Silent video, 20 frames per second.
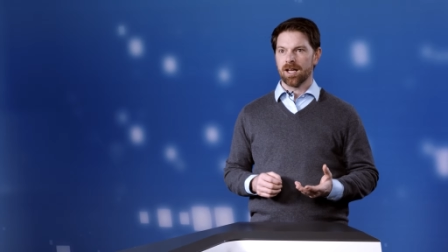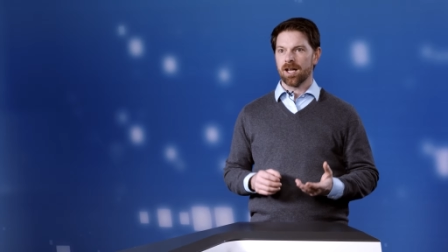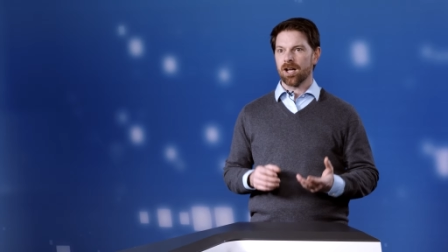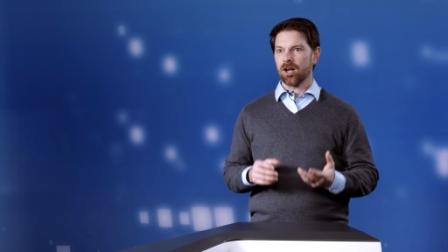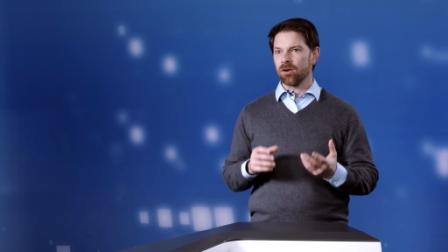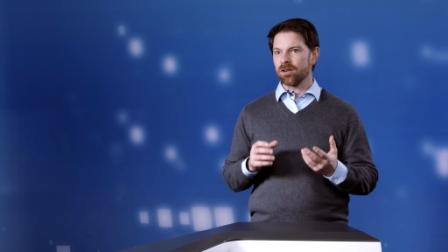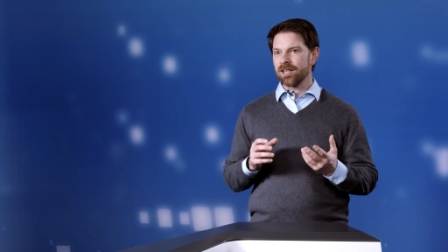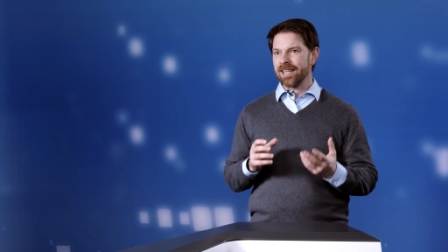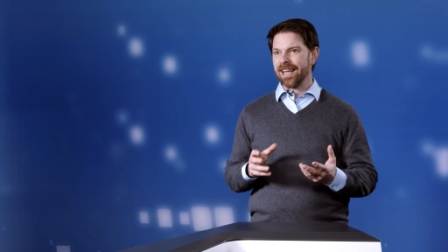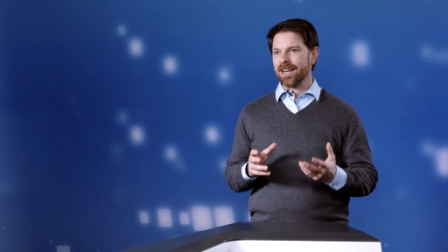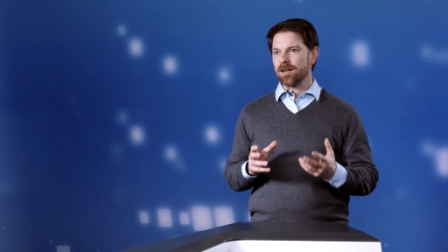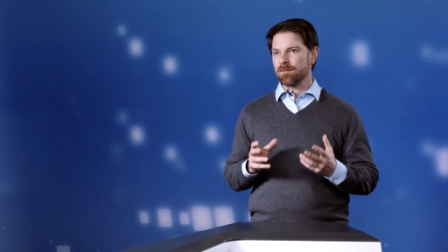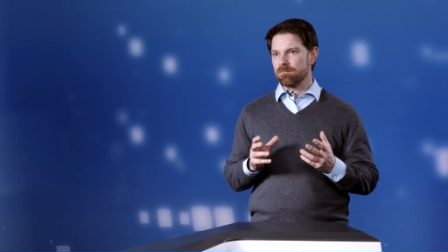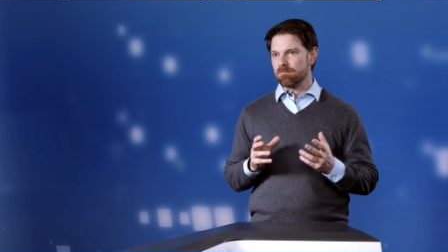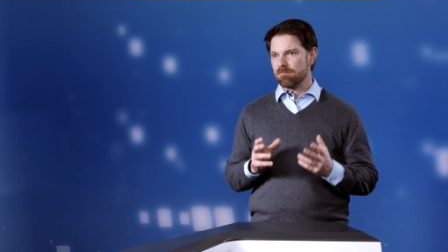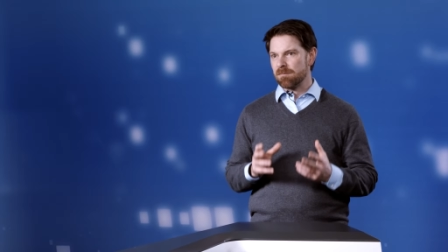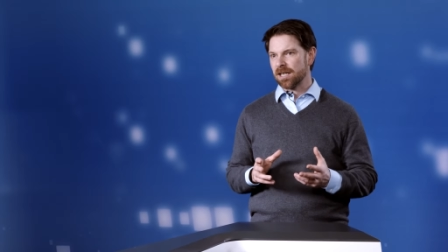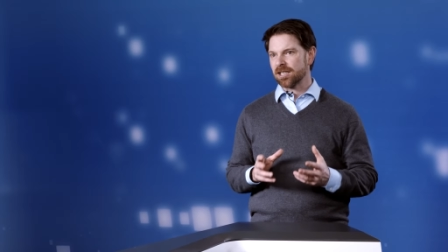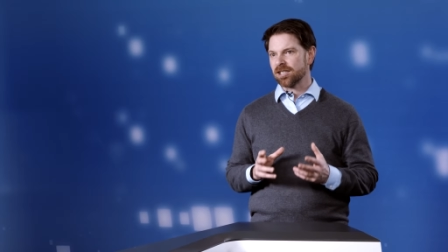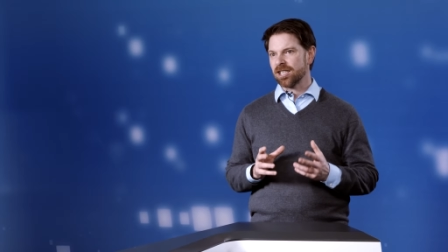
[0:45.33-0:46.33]
could get a
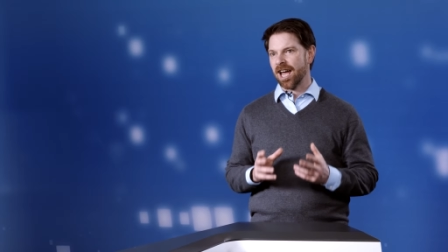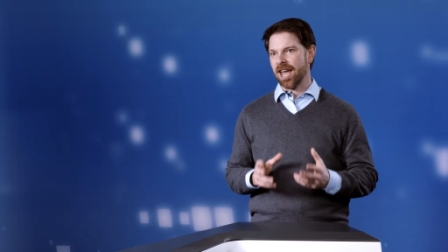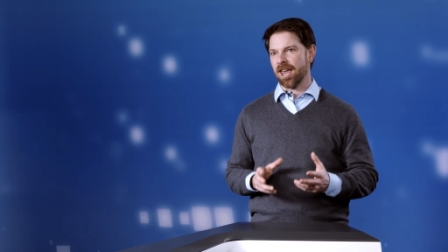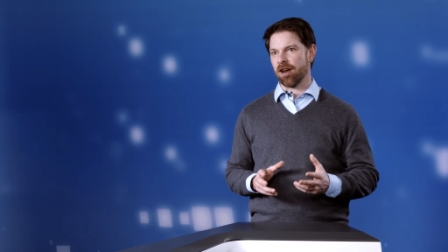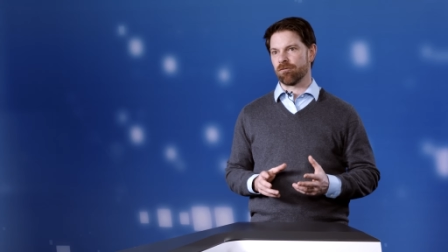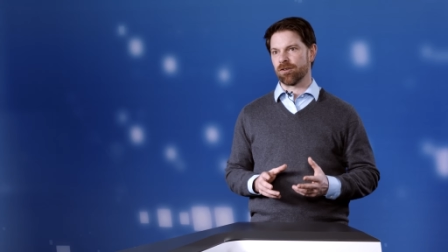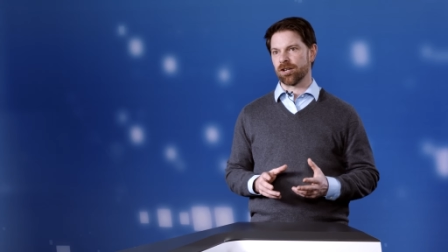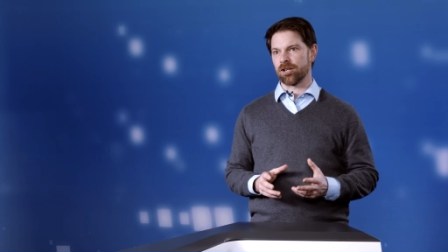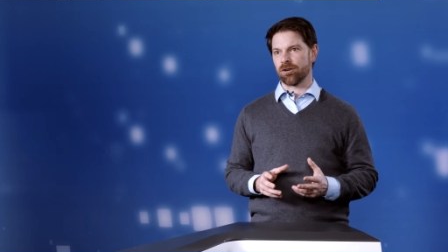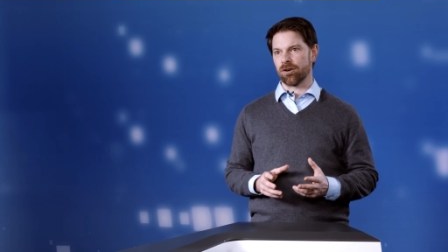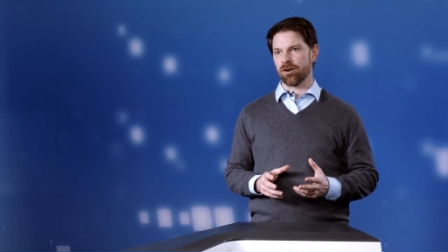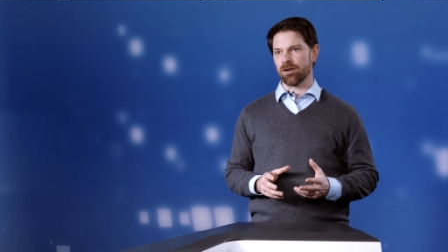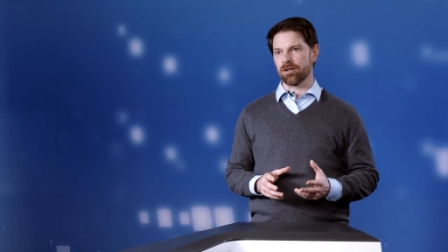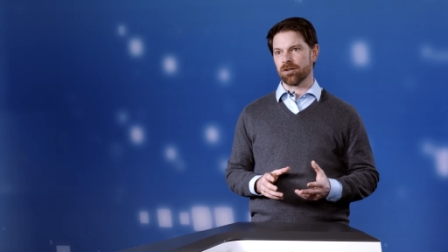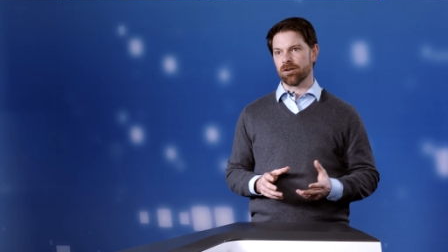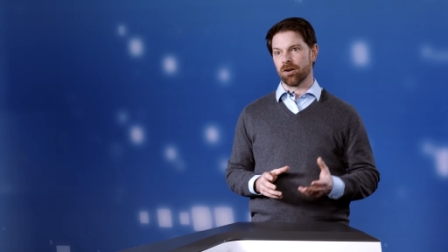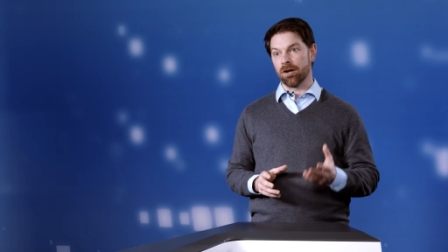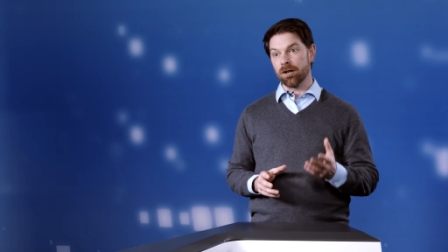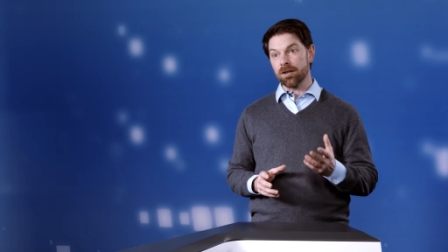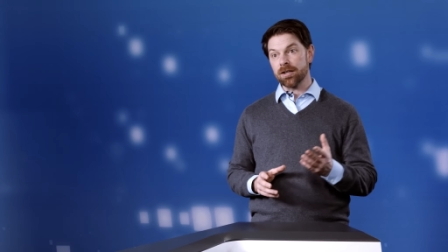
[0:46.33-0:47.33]
much higher return on
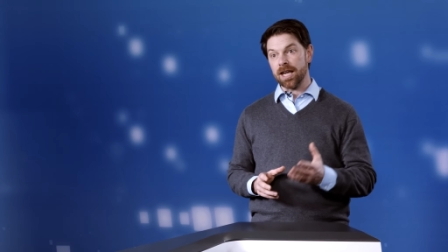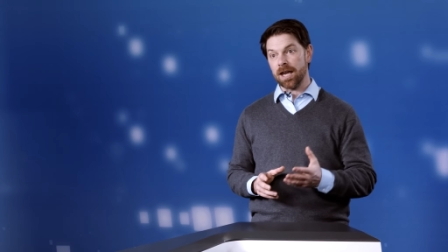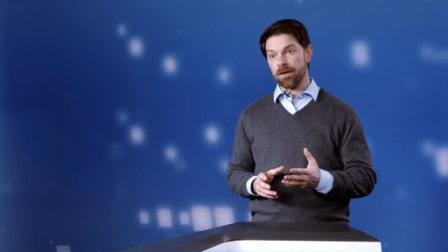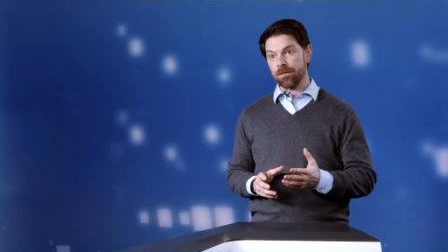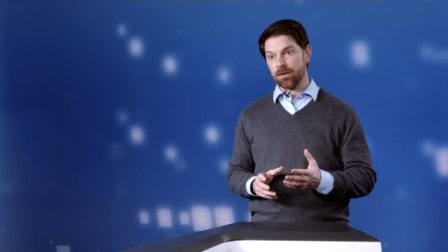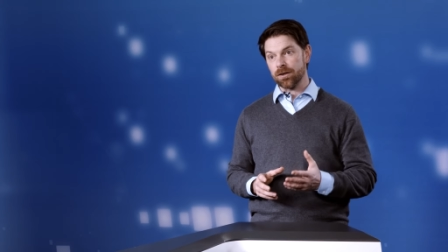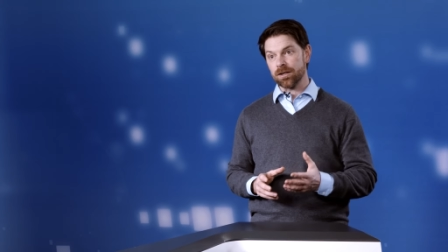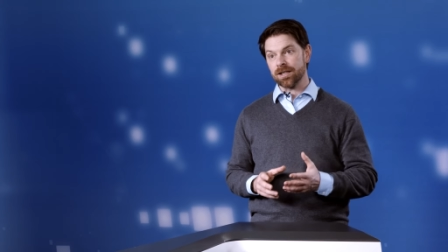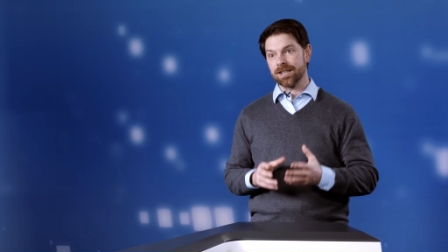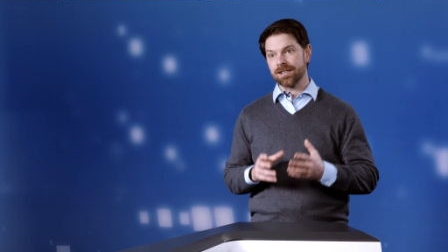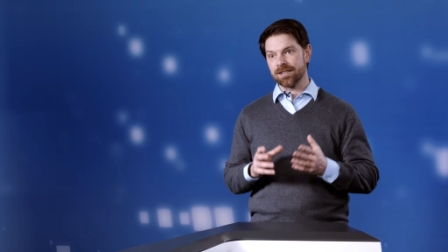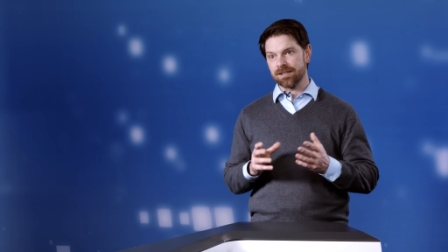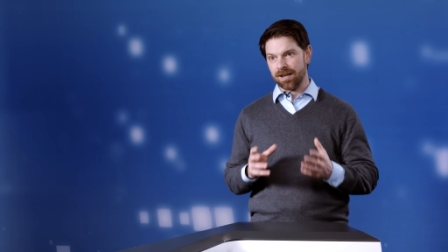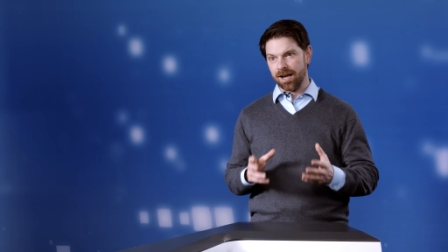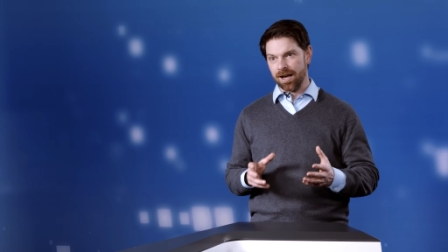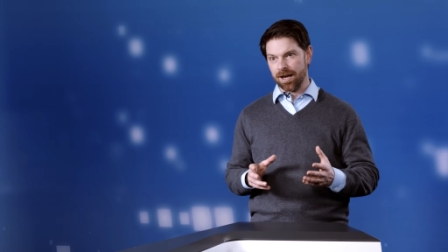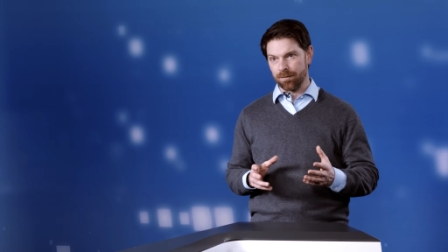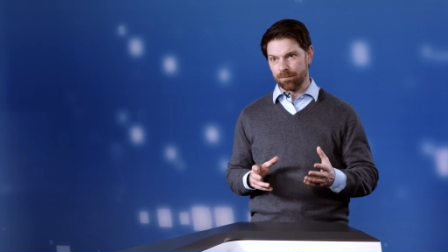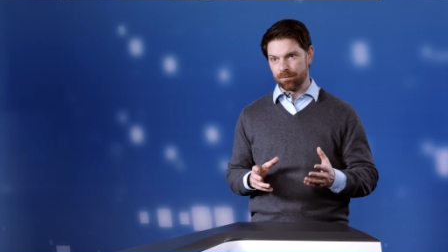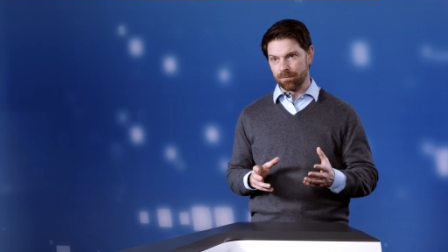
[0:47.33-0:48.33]
all the effort and
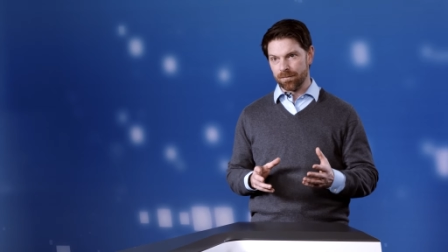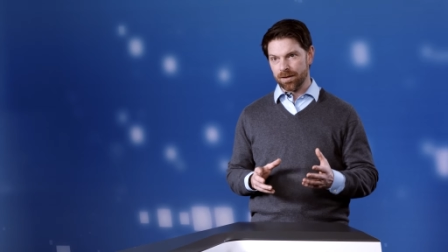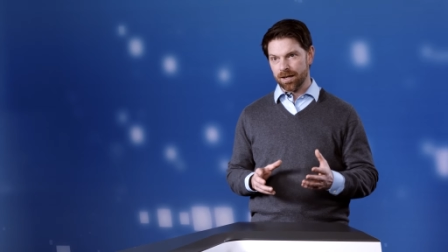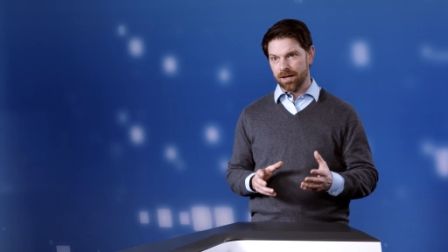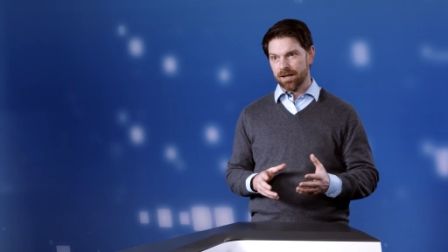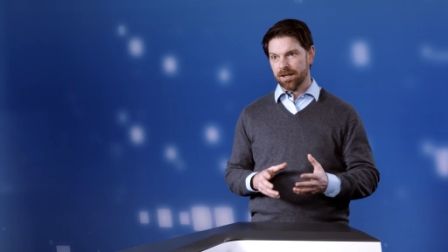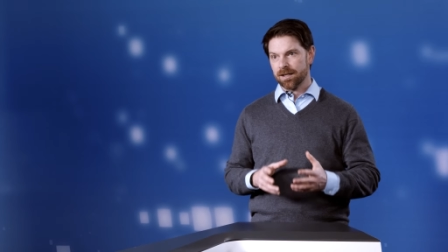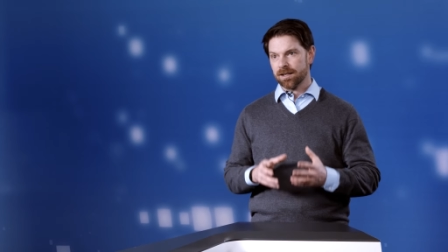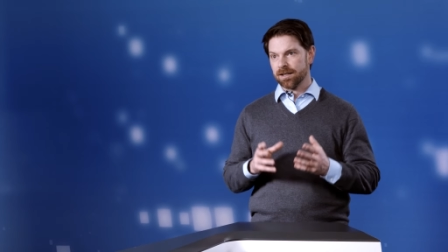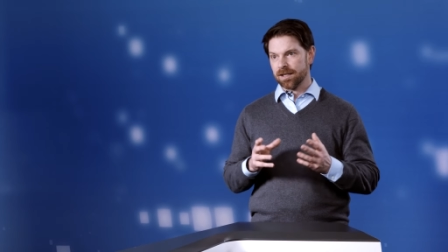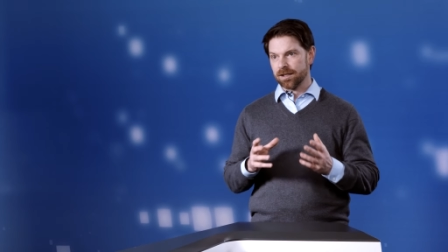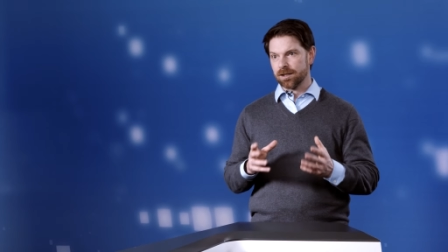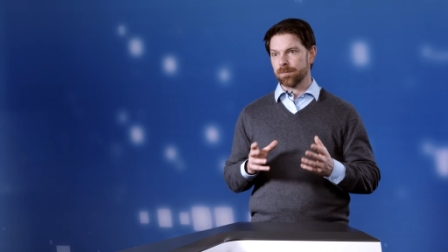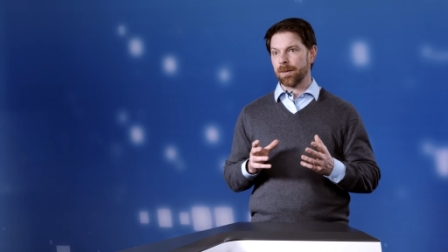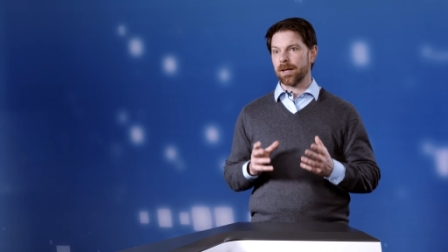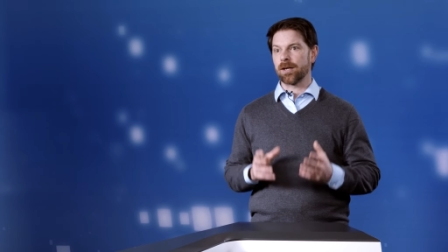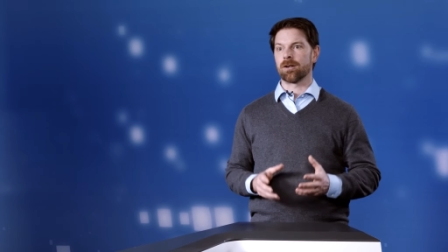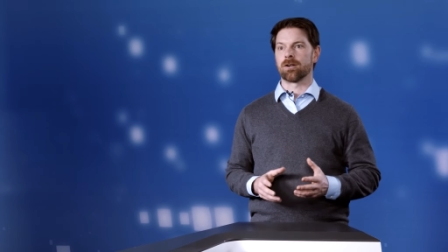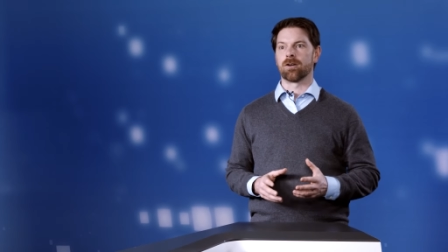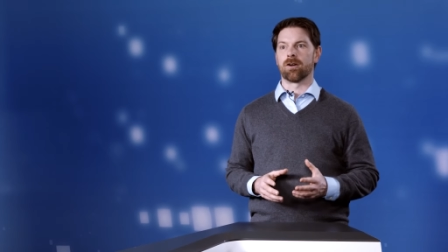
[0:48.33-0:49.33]
time they
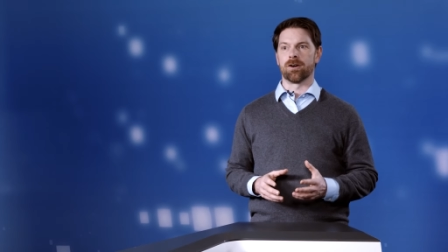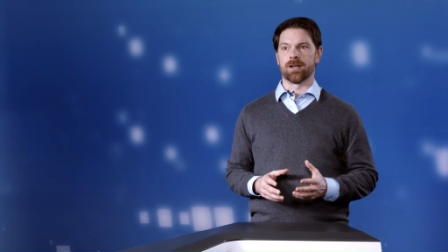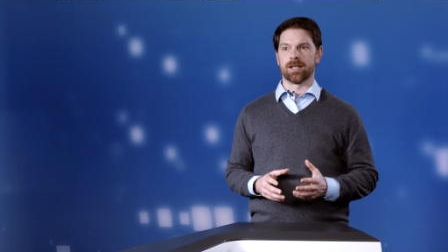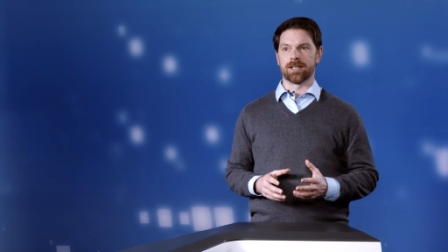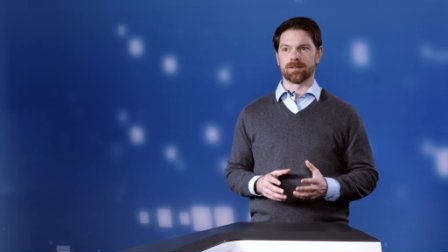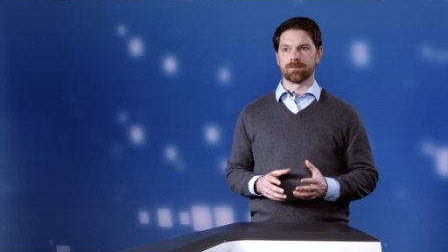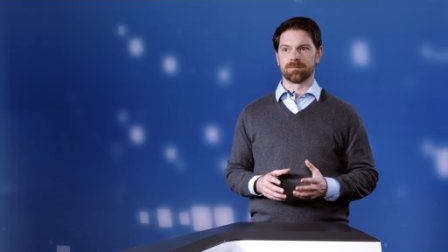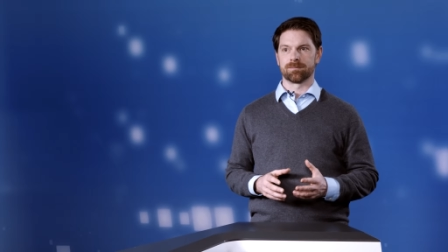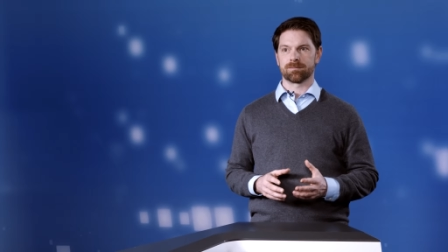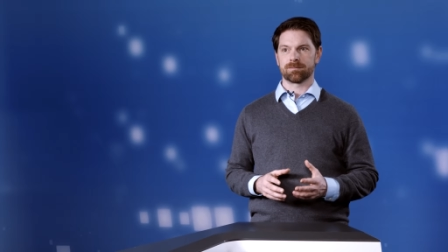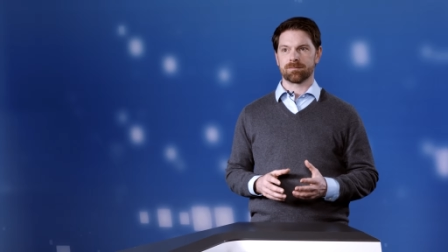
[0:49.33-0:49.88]
spend on learning,